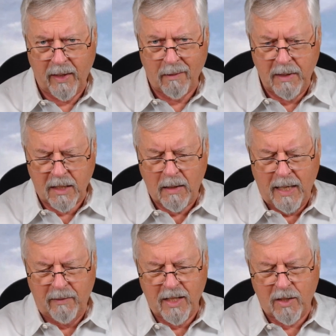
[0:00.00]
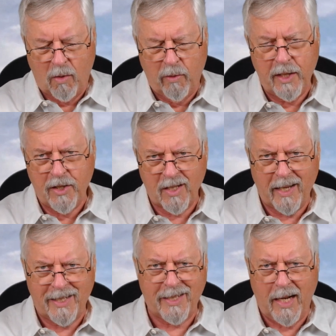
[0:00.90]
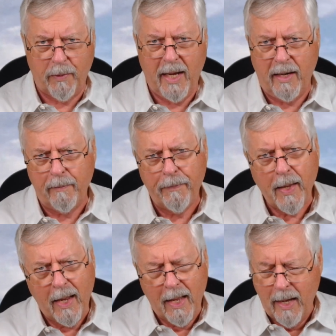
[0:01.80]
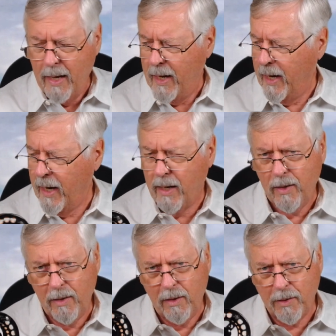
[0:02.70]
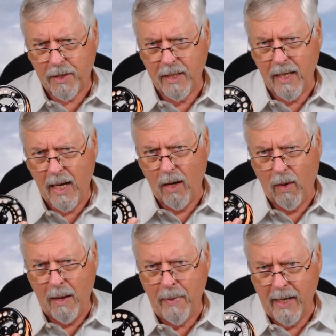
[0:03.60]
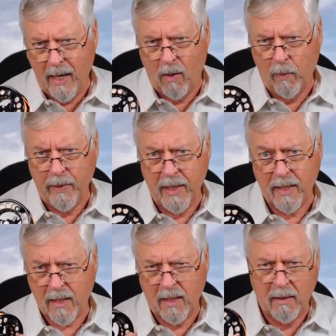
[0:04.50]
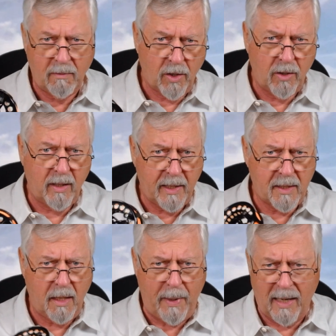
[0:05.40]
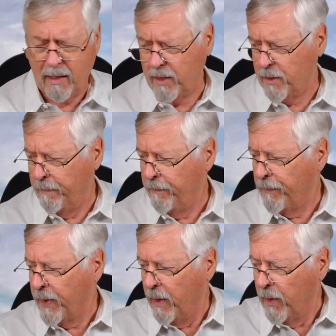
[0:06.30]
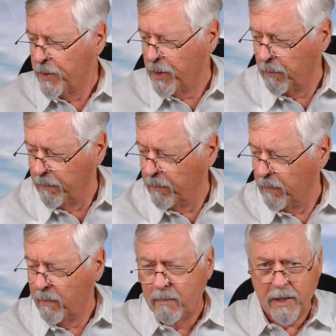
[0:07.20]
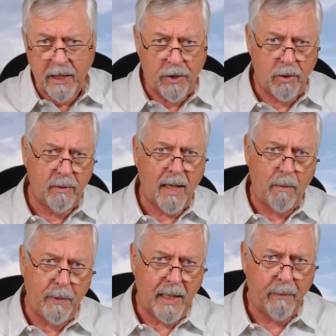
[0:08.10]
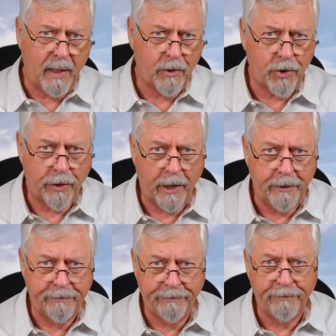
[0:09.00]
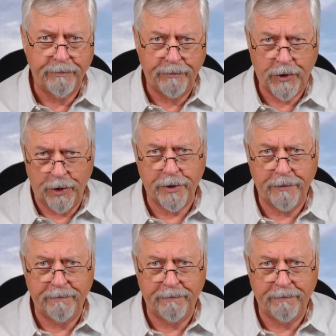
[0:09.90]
it's like this orange is like a scout head. And you'll see how I made out with this and the good things and the bad things. So stay tuned. That'll be coming out shortly. Cheers.